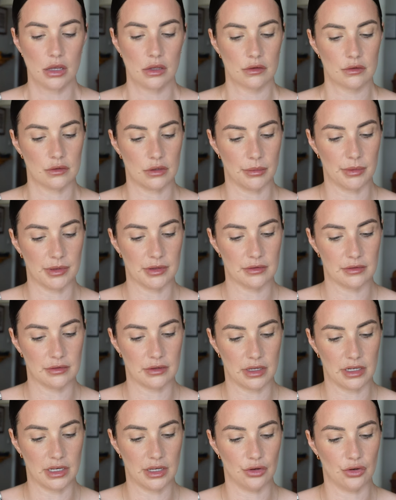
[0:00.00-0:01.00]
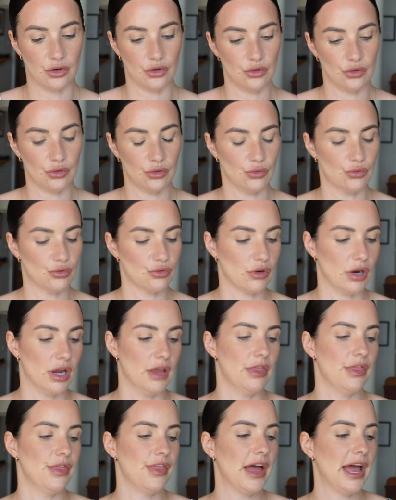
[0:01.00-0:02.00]
So I'm excited to
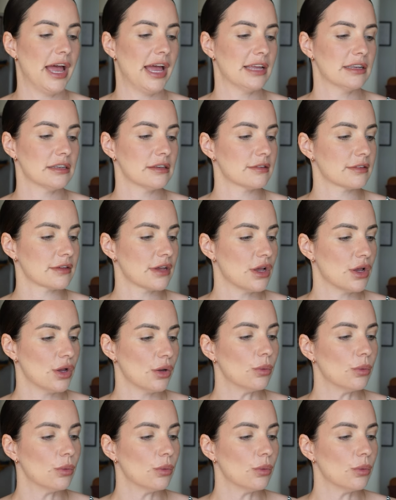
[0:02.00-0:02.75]
try that.